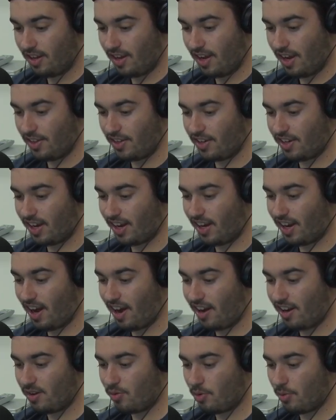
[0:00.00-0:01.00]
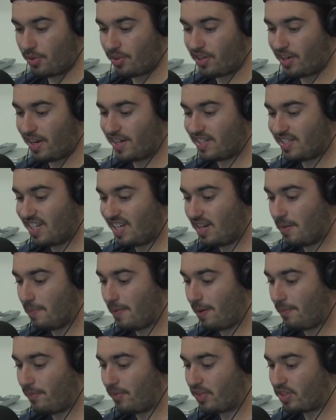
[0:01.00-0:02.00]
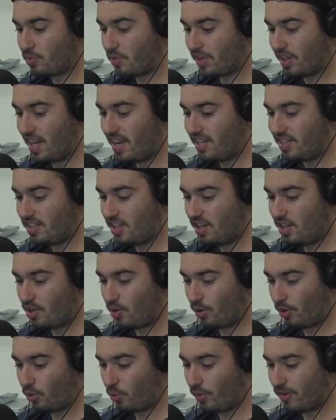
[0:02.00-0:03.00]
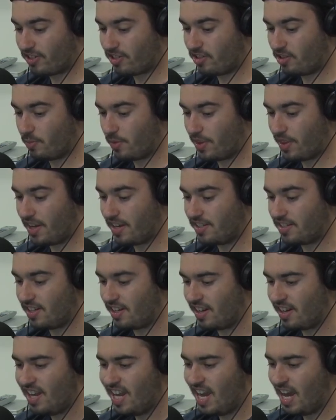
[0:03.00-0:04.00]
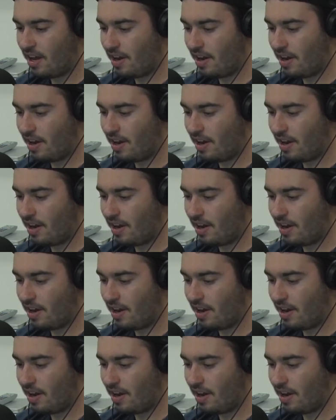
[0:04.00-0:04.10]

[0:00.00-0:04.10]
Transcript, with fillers: And then you got Iowa with nineteen, Memphis with eighteen, Northwestern with eighteen.